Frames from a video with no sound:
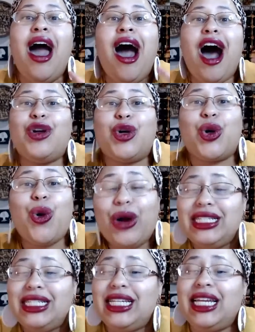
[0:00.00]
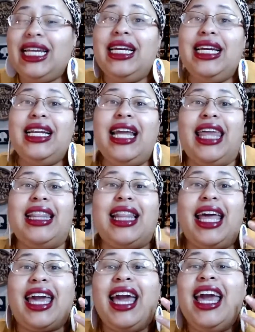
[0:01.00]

under quarantine and like